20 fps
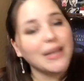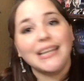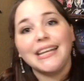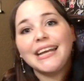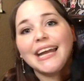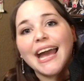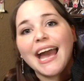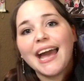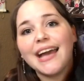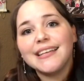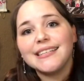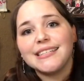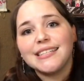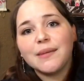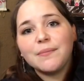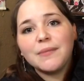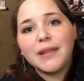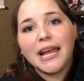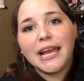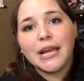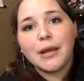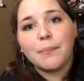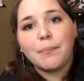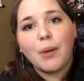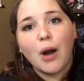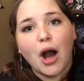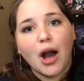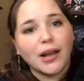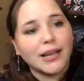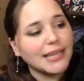and it has some like
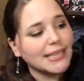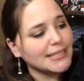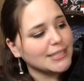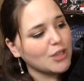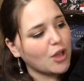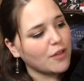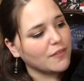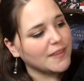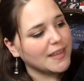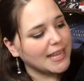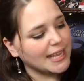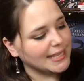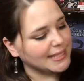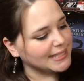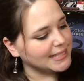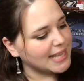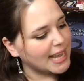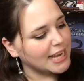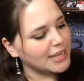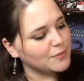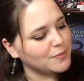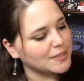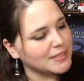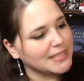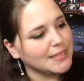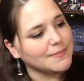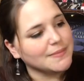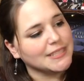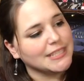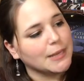pockets on the inside with
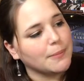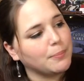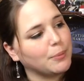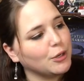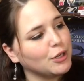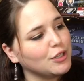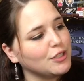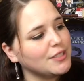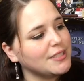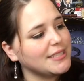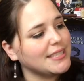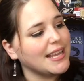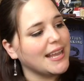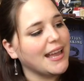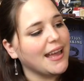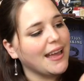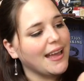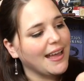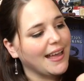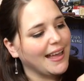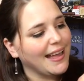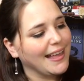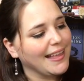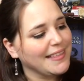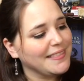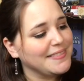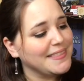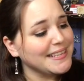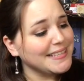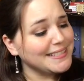some zippers.
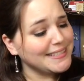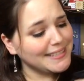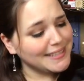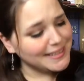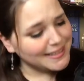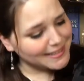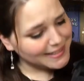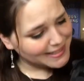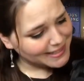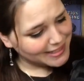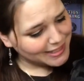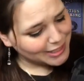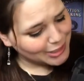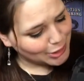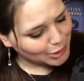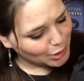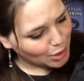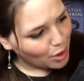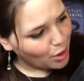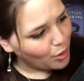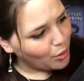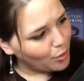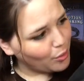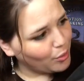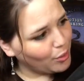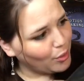This is so